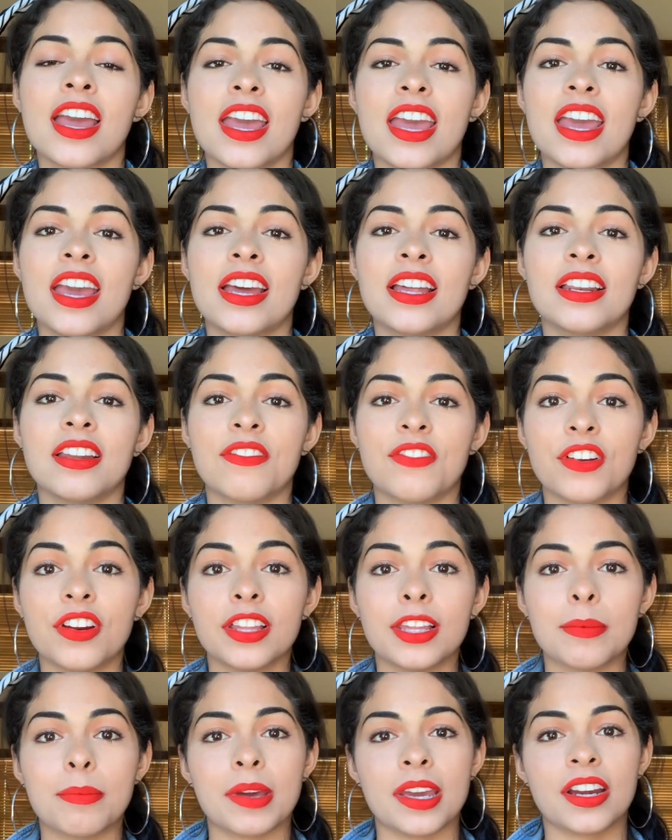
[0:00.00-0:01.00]
And if you're
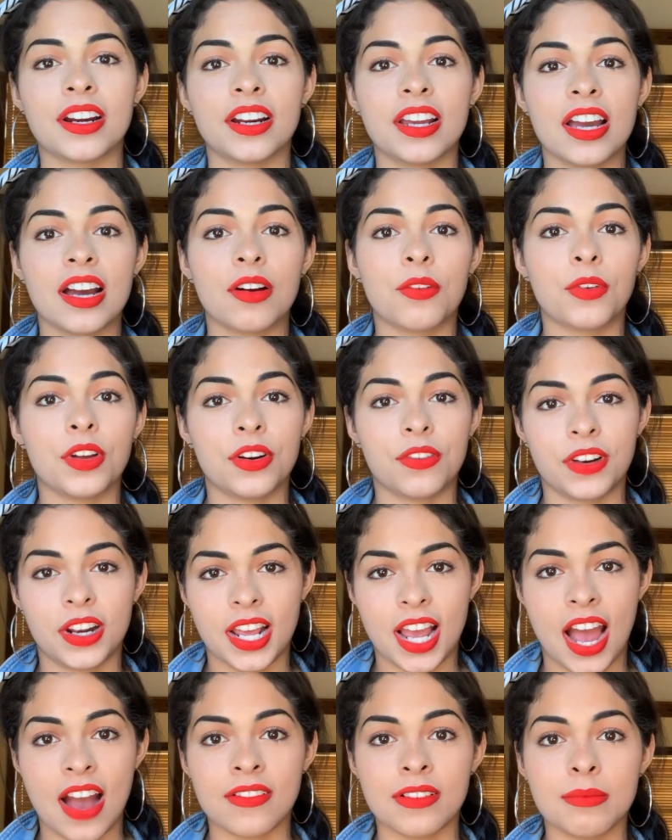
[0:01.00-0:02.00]
in the Bay Area, we already
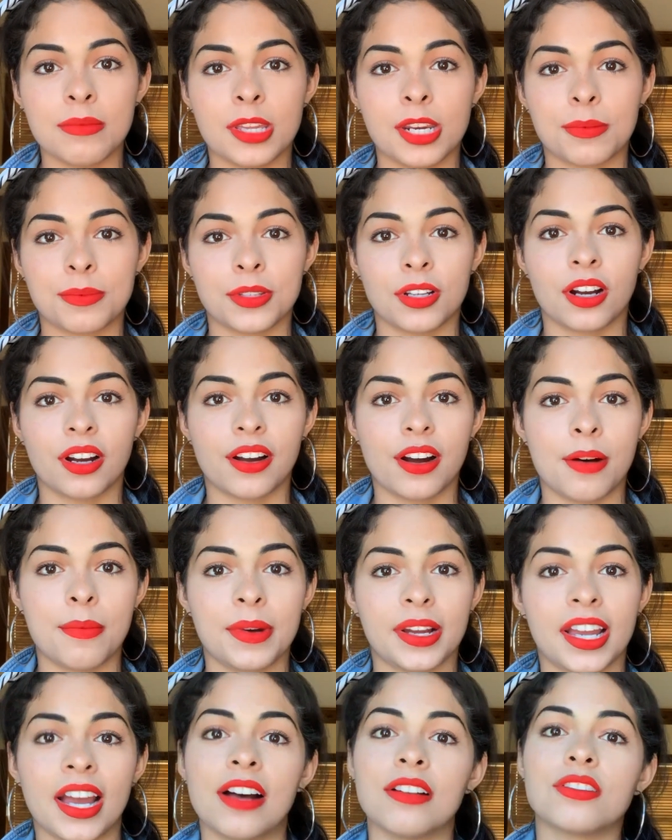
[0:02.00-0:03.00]
have a meetups.com
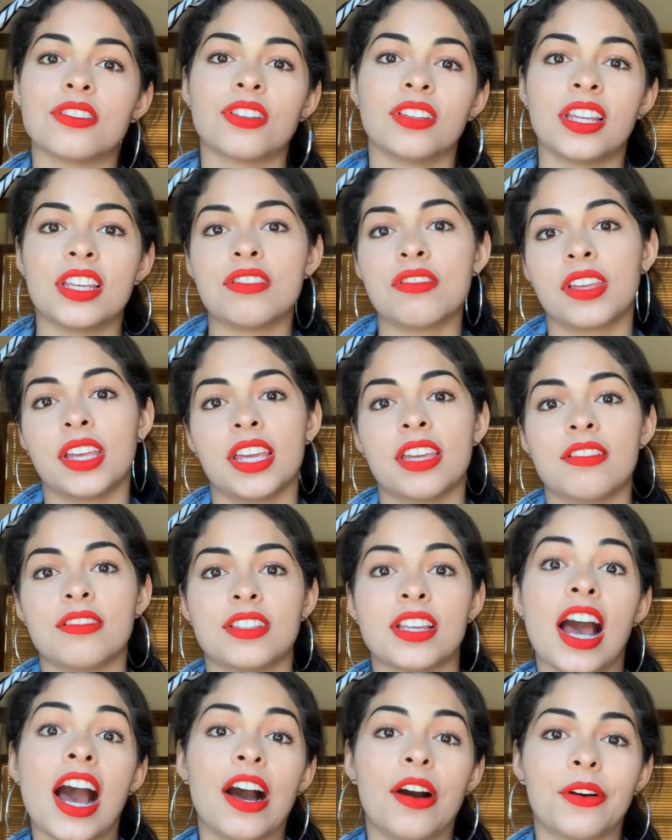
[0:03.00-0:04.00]
account so that you can
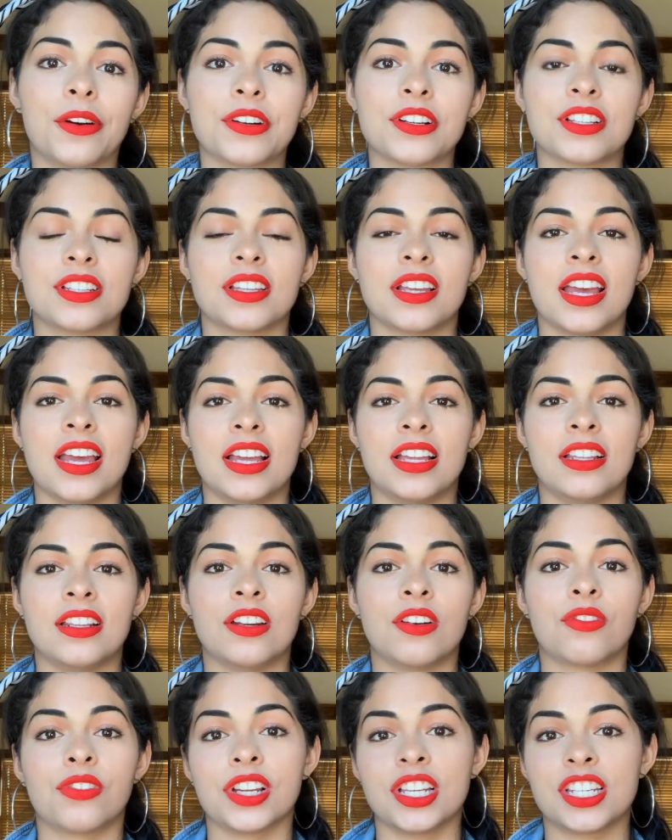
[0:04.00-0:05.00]
use ours
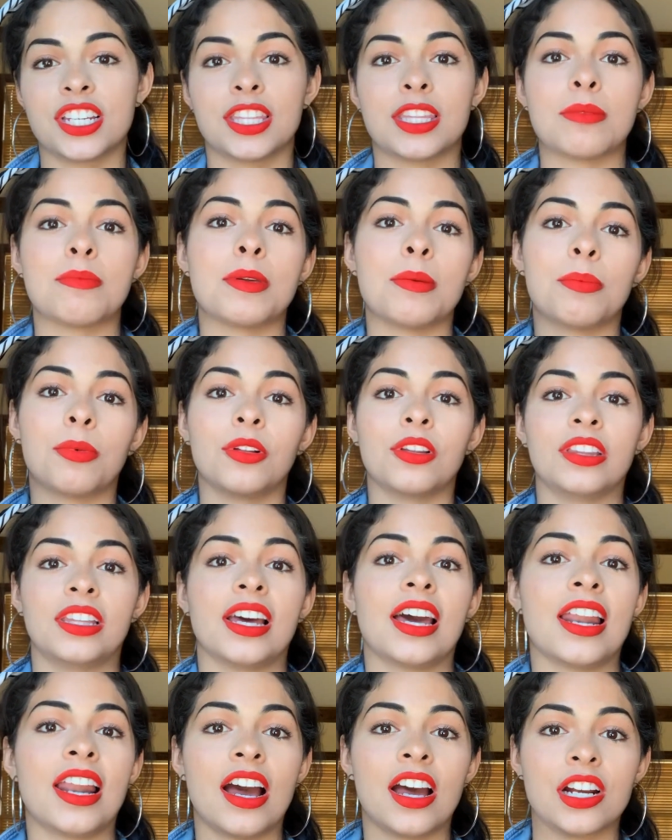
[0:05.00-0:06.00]
and reach the people
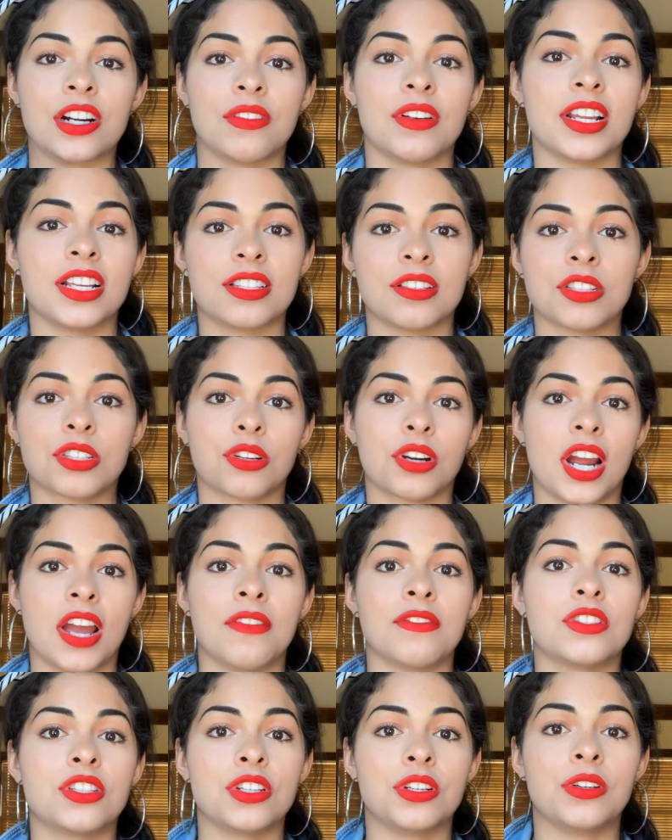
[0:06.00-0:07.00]
that are already
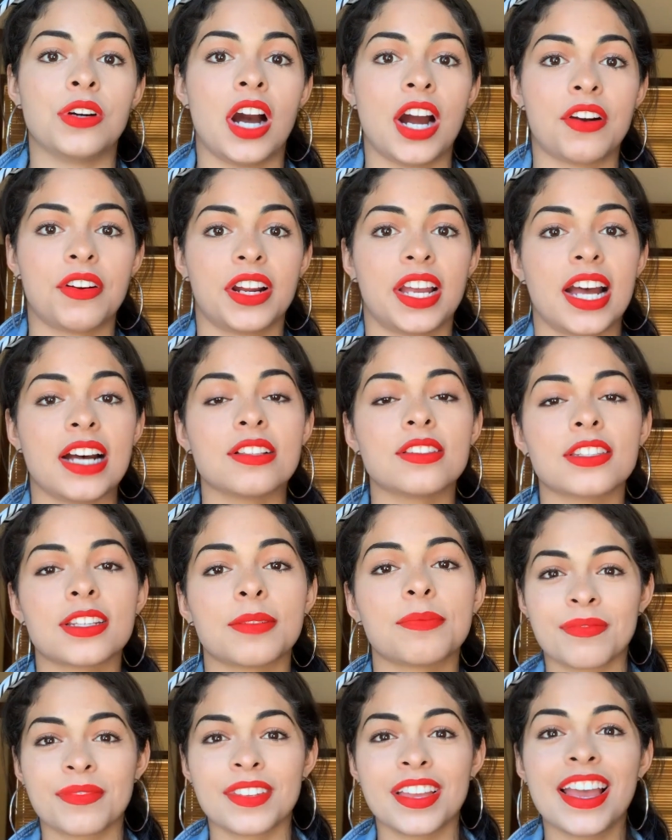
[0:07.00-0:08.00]
subscribed to our account.
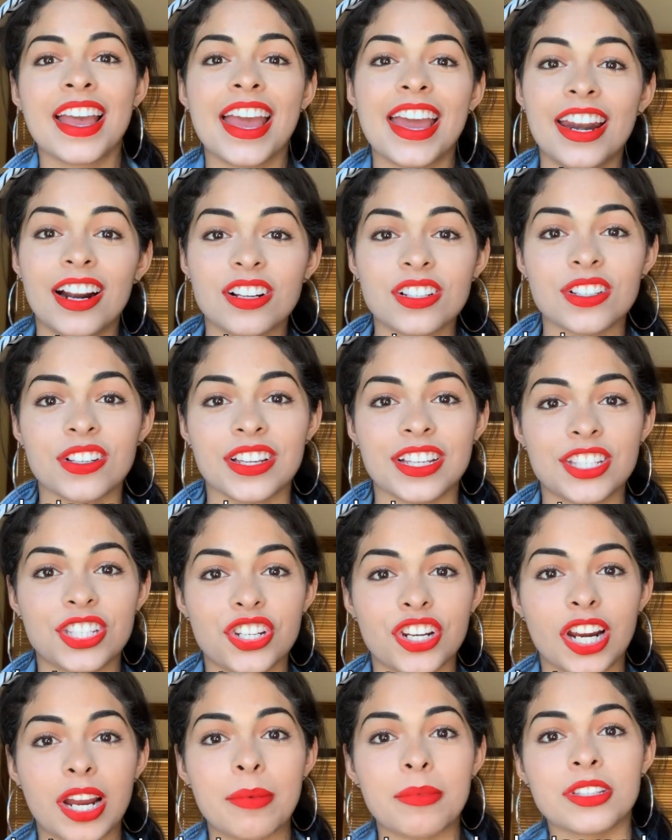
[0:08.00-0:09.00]
And also
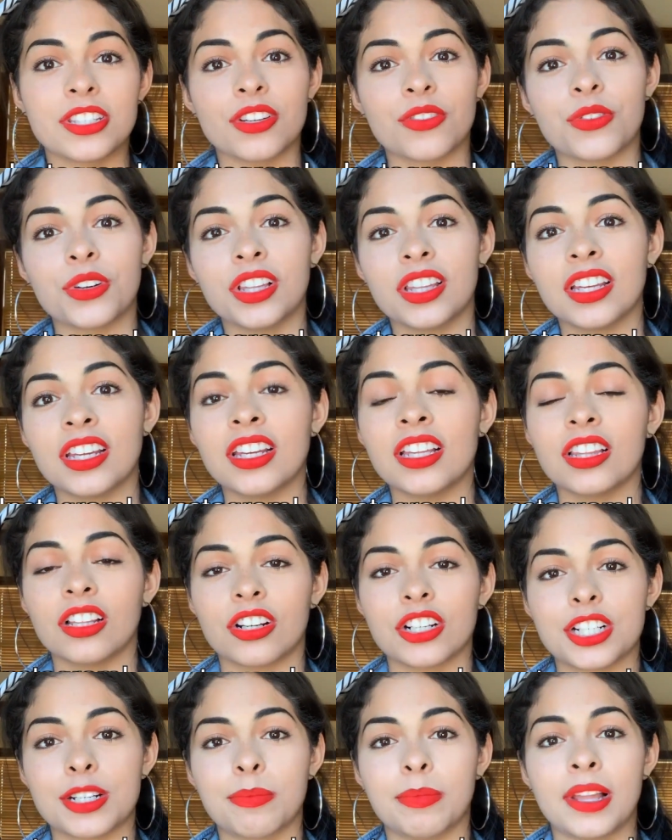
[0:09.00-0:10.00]
Instagram, it's a really
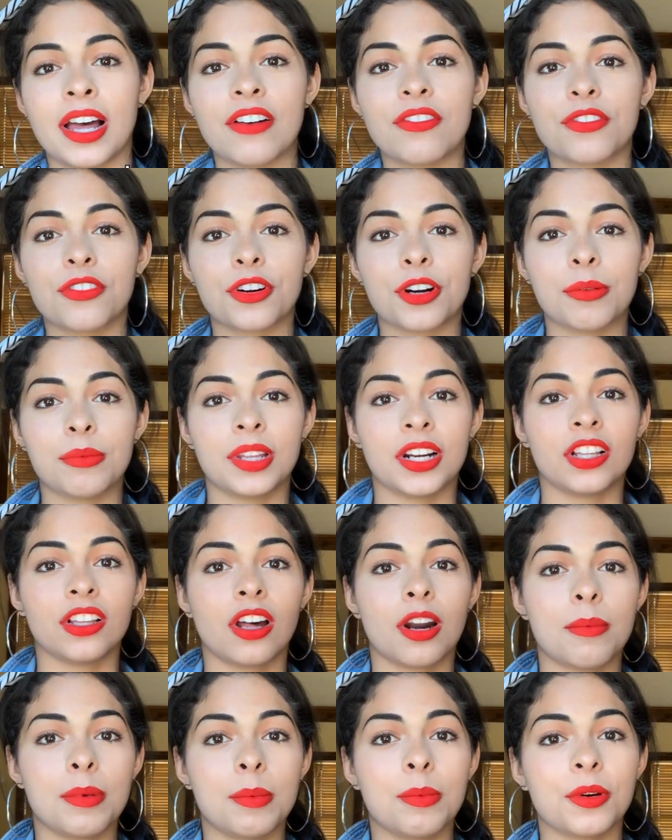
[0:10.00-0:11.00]
large platform that a
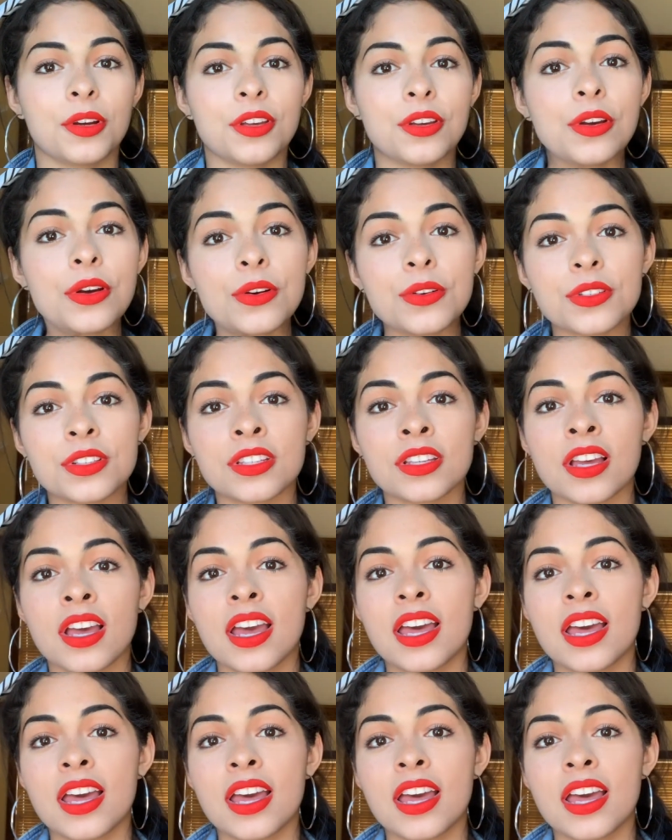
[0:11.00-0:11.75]
lot of people use